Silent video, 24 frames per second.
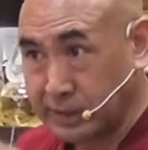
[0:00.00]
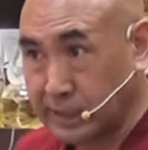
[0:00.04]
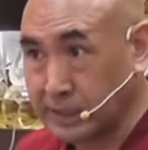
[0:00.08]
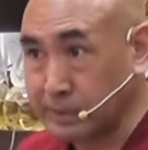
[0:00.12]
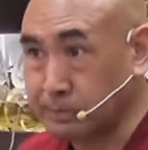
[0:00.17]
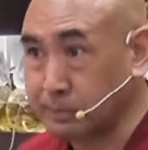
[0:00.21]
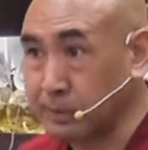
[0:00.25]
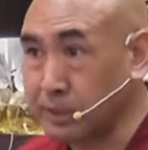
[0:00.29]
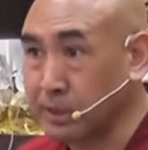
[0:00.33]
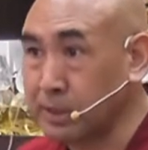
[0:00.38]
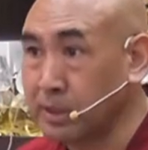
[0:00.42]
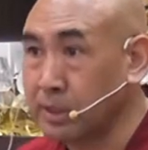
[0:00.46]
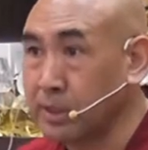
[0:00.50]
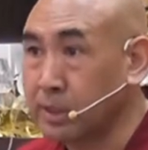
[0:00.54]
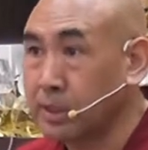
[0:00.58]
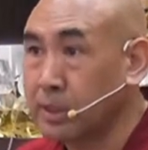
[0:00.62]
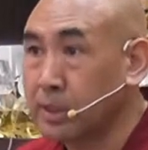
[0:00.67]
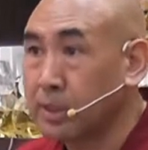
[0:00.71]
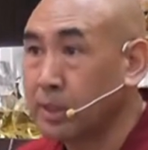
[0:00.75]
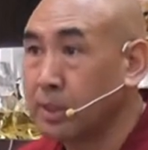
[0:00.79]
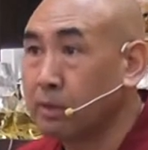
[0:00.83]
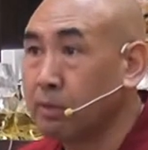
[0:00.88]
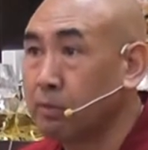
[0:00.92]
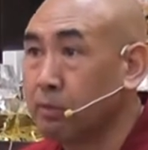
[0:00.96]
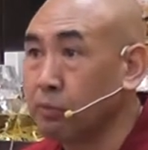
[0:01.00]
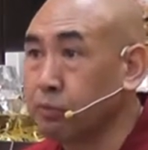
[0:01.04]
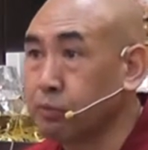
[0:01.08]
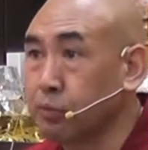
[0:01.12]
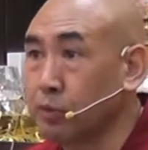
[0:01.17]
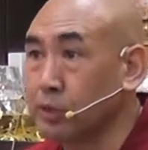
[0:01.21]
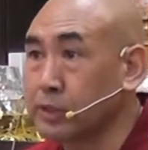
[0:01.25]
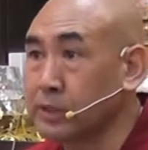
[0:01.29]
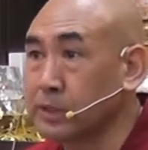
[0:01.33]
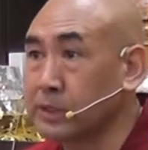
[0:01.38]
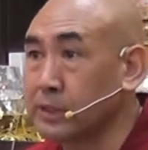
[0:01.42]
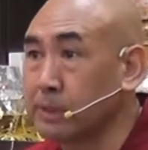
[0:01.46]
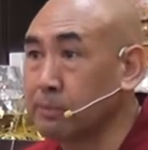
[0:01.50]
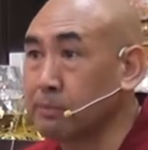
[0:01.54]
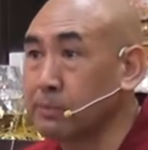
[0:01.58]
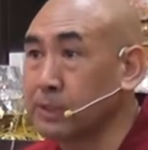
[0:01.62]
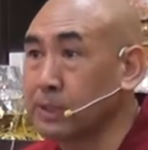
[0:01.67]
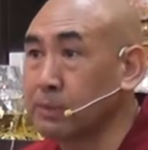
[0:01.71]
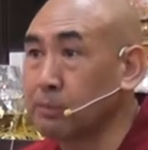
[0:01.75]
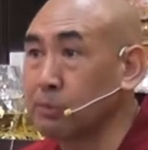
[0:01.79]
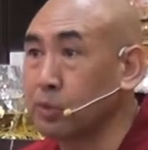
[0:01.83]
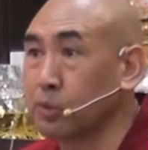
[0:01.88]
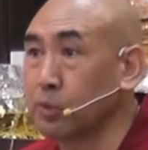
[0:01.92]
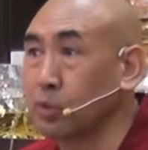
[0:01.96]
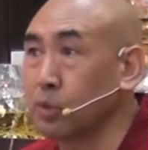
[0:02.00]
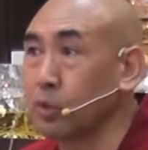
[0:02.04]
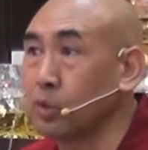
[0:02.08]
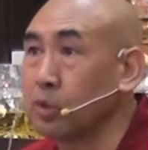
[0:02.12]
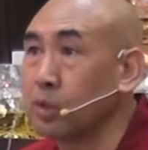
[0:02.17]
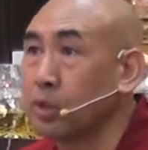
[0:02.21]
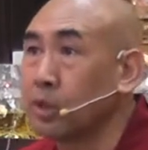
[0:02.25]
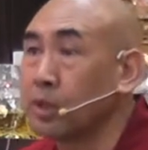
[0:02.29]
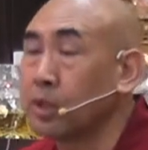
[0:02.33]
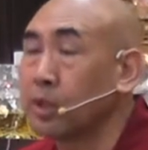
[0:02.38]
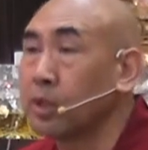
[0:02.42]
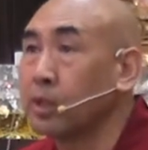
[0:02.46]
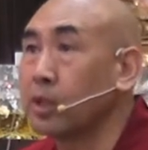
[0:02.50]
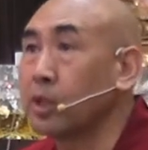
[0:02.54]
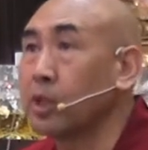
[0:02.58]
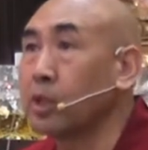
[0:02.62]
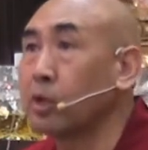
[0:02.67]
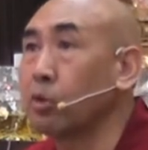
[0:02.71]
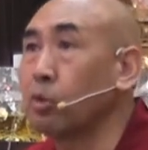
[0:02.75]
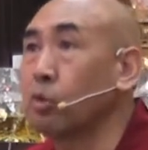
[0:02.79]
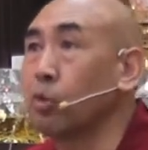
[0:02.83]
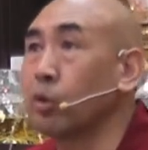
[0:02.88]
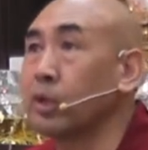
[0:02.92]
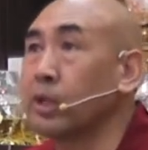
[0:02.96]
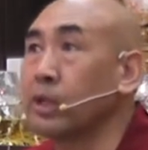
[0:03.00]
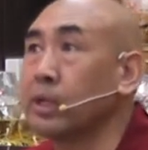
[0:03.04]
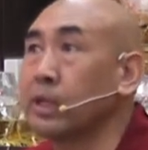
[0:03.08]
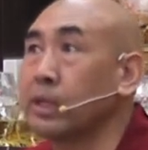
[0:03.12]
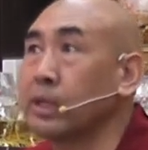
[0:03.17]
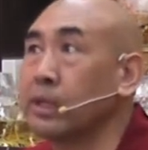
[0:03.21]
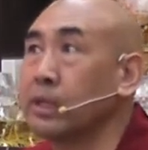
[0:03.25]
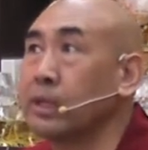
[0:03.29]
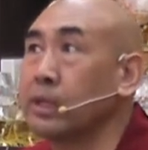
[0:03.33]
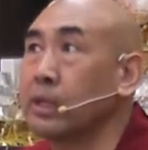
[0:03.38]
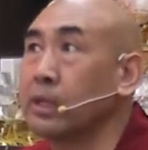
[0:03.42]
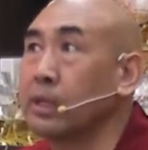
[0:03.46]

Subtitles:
That means for some time, you know, you are looking at